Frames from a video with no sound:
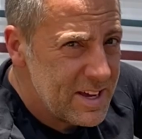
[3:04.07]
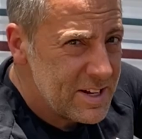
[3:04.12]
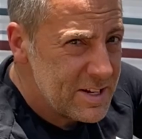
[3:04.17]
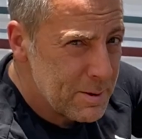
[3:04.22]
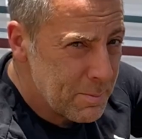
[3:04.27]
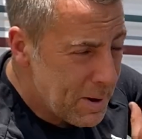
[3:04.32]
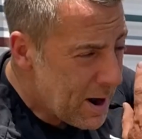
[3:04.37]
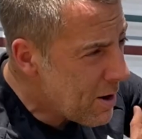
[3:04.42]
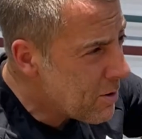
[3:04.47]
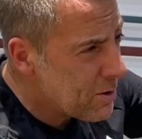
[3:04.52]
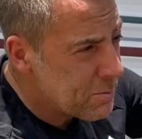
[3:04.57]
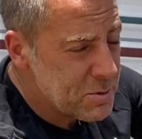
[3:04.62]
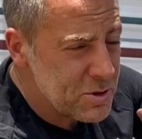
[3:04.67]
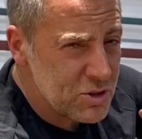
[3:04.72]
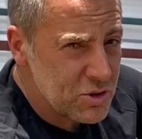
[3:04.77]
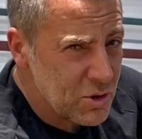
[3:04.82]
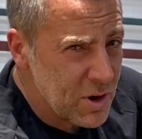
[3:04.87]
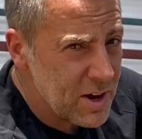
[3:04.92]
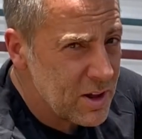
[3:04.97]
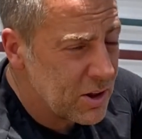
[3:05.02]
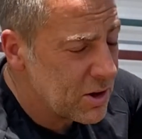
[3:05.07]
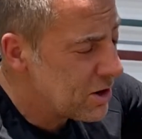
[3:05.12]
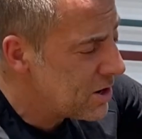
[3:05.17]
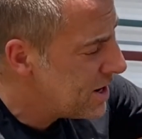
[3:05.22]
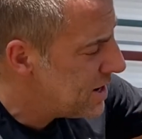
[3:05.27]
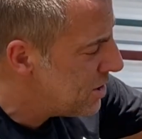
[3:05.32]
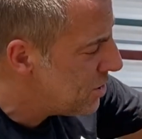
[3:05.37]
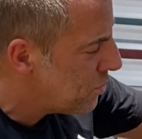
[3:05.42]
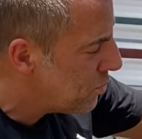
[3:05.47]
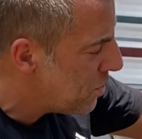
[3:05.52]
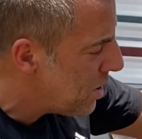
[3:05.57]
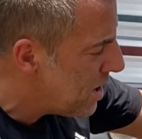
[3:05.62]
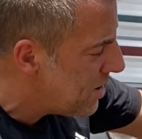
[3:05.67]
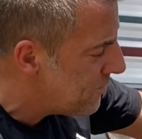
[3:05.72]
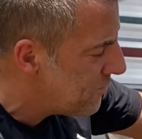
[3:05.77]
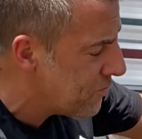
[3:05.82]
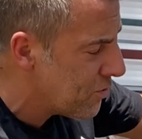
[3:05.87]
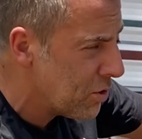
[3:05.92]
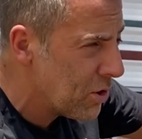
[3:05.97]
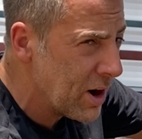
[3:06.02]
To power up the trailer, it'll run
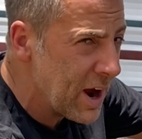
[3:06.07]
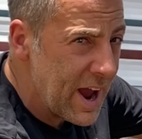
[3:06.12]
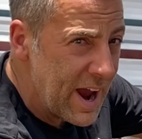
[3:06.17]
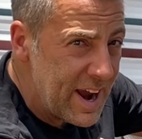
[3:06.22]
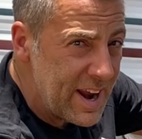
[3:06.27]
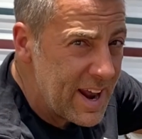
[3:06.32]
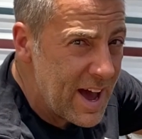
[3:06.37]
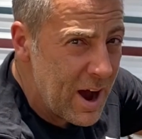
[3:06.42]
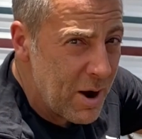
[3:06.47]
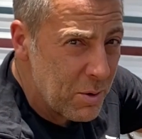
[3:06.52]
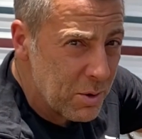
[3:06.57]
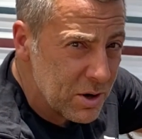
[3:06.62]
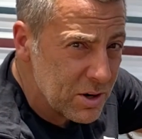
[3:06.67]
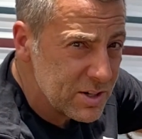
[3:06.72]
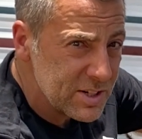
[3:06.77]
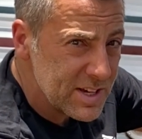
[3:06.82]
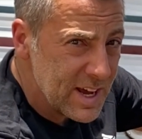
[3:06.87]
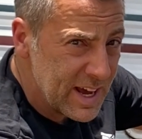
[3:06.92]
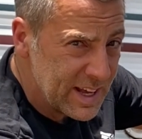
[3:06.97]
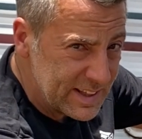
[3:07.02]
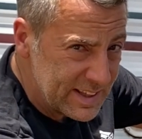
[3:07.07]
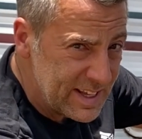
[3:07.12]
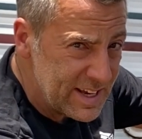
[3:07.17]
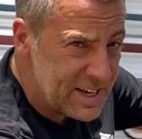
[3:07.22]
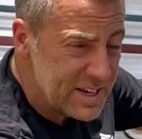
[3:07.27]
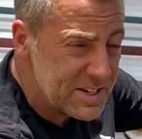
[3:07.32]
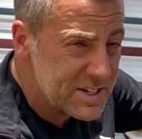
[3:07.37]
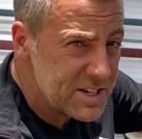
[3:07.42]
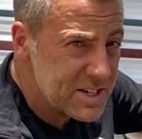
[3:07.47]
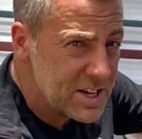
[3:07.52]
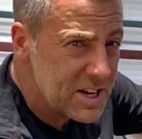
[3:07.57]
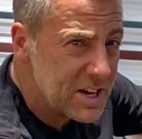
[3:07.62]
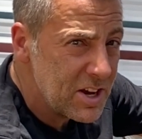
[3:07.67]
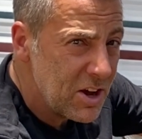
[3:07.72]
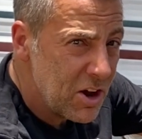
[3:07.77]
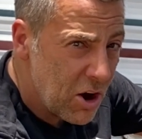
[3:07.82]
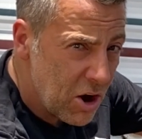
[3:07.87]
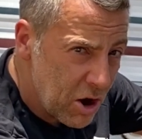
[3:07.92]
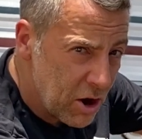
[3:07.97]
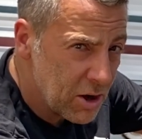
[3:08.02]
for 8 hours at least
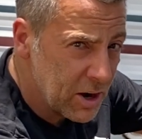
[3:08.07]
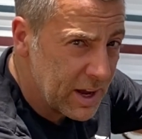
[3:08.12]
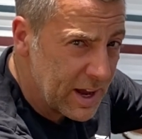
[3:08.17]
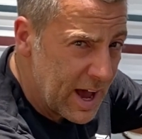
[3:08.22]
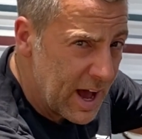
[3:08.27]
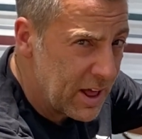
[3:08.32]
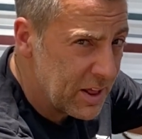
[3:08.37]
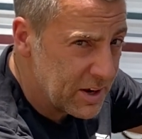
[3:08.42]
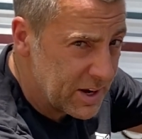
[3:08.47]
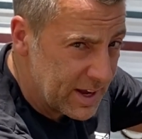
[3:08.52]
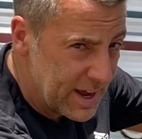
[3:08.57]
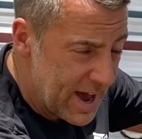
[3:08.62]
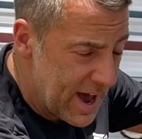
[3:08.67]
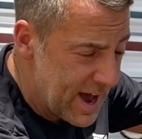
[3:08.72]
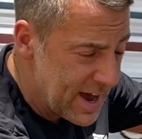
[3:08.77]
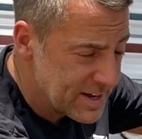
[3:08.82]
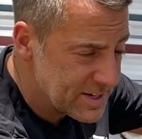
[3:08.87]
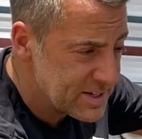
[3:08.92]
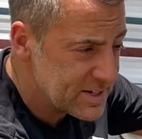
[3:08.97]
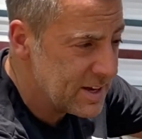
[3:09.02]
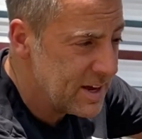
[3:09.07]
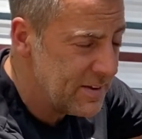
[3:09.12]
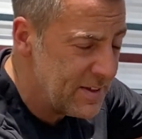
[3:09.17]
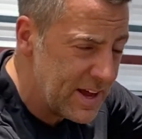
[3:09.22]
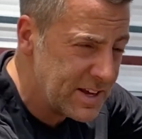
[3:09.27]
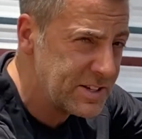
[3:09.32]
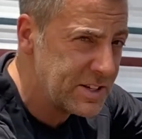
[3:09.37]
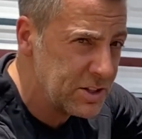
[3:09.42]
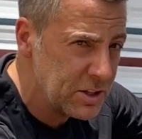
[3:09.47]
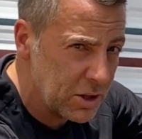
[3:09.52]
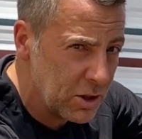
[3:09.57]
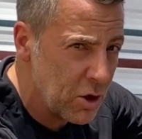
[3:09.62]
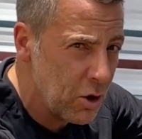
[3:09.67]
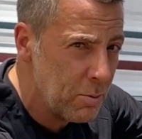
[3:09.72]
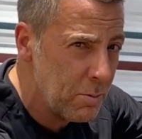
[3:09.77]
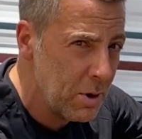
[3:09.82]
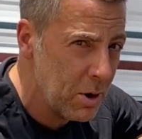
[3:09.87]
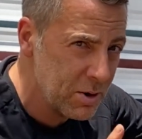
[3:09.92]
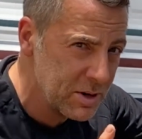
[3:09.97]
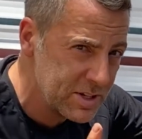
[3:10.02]
on a gallon of gas, and that's in the low
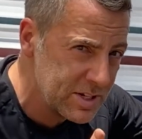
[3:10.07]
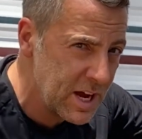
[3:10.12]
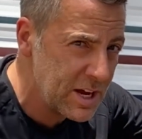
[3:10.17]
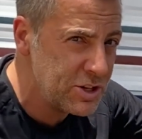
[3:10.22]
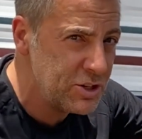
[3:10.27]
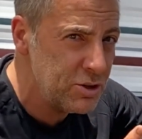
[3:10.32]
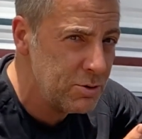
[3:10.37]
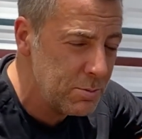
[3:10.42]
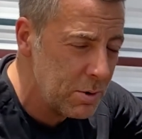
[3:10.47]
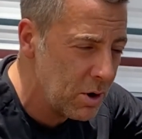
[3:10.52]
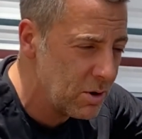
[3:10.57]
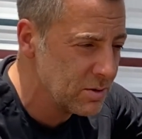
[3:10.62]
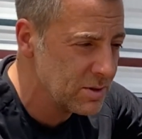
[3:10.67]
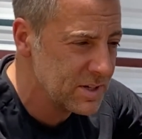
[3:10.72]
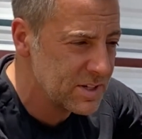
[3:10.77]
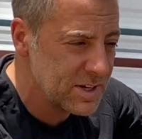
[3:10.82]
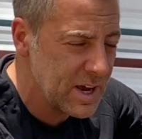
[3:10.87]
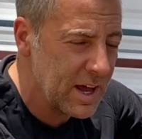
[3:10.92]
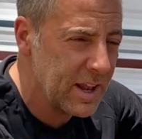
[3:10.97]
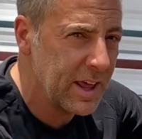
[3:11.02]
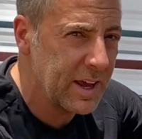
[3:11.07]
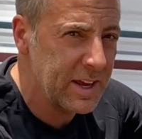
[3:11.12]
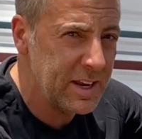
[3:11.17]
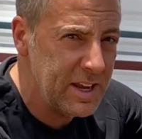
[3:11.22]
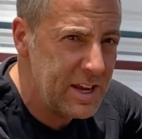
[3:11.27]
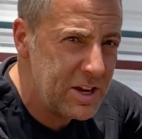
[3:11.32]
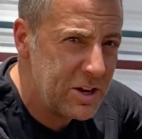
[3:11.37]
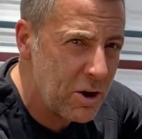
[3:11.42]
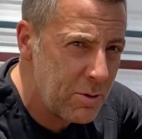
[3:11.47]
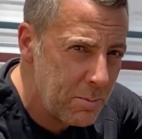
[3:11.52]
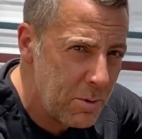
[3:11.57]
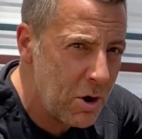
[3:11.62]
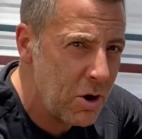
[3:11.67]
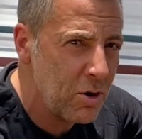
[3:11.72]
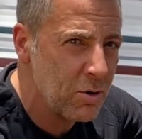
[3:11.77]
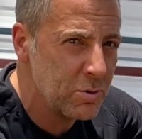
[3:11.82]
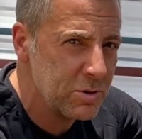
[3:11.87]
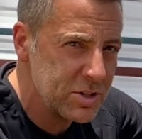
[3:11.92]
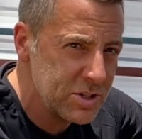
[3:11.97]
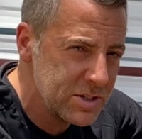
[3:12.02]
mode. It's got 2 modes. It's got like an eco
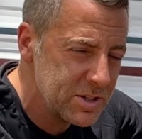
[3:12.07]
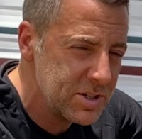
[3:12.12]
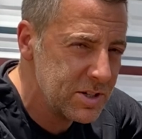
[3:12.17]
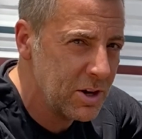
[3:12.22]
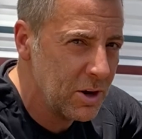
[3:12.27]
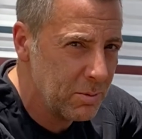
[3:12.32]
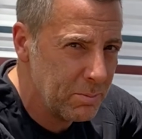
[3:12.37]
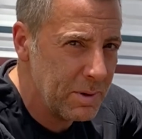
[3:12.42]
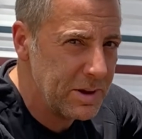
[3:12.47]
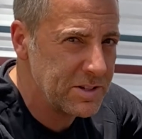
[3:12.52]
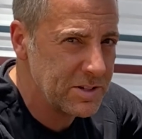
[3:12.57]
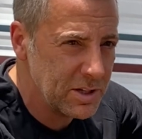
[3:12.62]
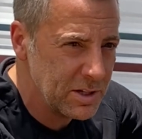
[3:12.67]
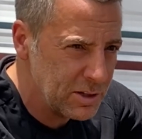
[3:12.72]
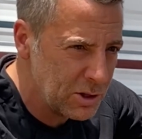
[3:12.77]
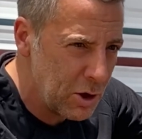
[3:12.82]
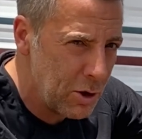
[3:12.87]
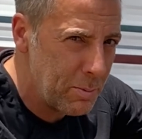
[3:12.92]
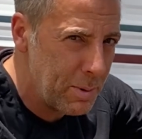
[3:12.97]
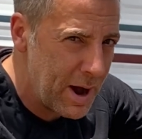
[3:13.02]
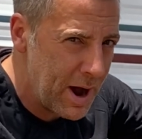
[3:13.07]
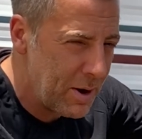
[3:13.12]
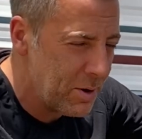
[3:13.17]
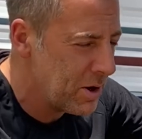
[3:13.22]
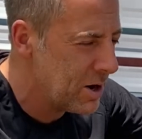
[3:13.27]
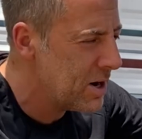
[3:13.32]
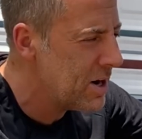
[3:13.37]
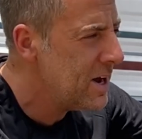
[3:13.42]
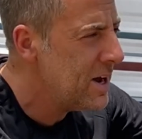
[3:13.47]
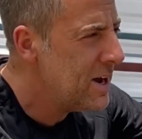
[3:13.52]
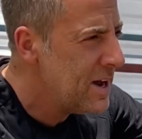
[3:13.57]
mode, which is, basically low power.